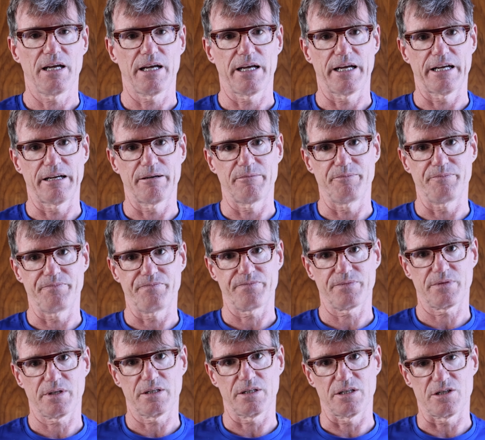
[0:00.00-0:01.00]

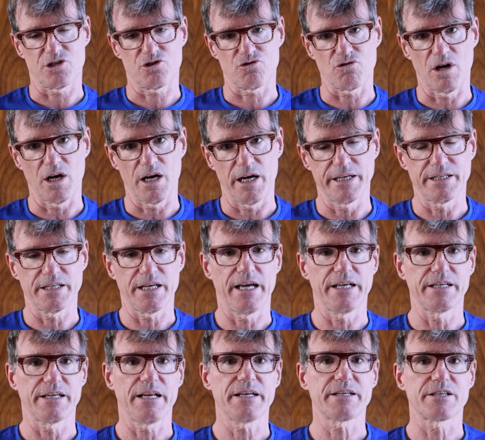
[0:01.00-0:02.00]
the Stryd.
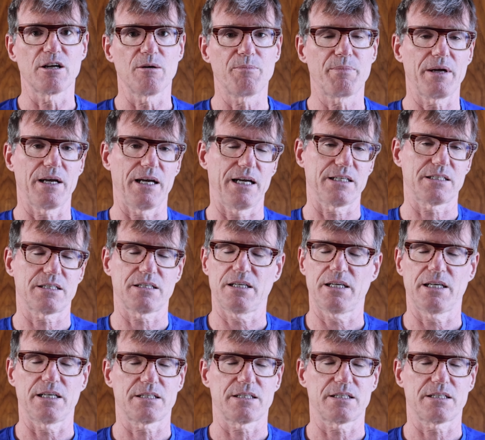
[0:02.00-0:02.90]
It ended up at